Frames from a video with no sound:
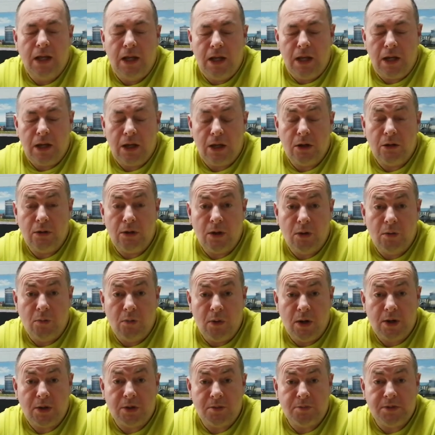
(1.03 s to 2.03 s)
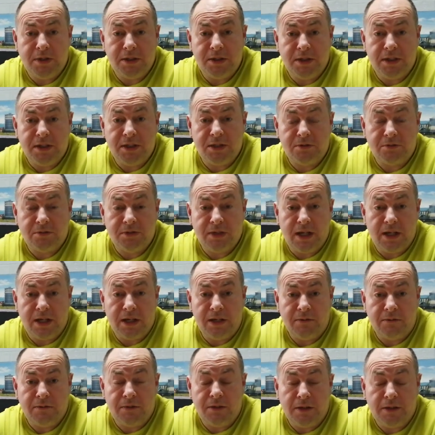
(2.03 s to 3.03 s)
Hello and welcome to Diesel
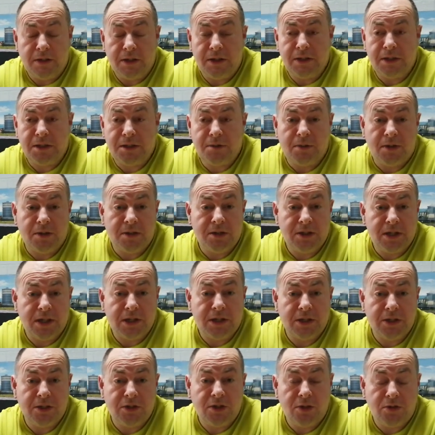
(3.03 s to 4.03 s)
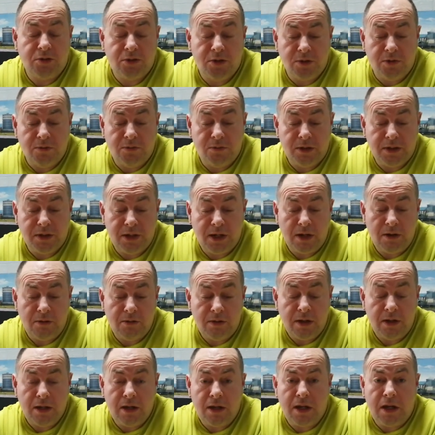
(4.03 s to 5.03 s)
Dave. This is my second YouTube video
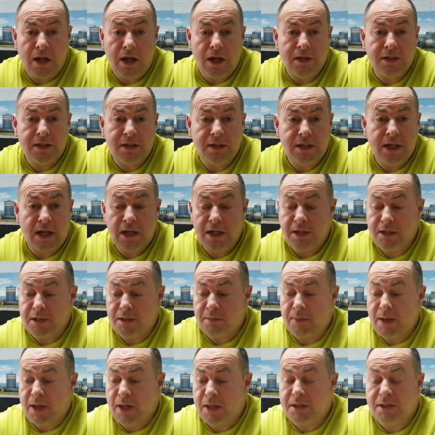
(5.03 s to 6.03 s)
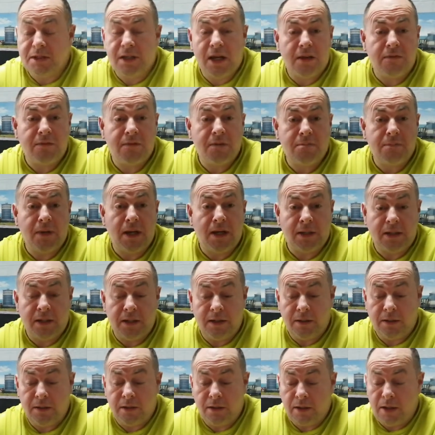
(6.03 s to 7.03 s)
and today is about saving
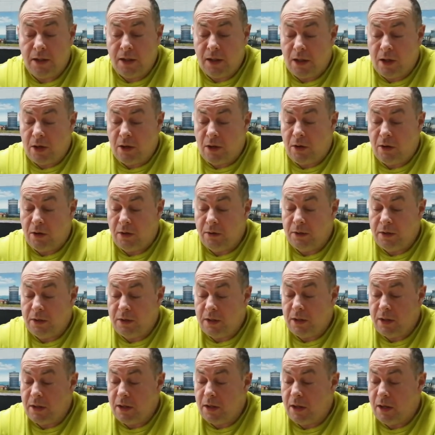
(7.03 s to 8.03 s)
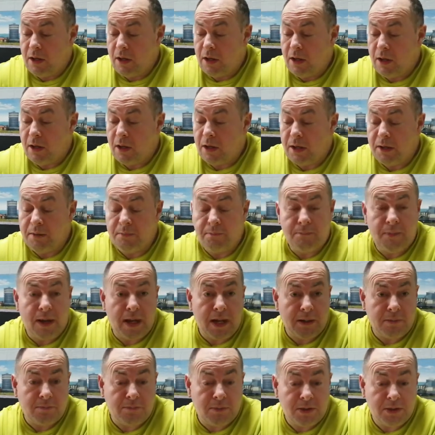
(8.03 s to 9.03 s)
money on
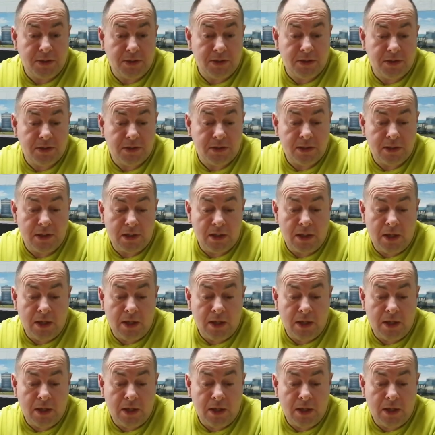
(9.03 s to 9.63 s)
embankments,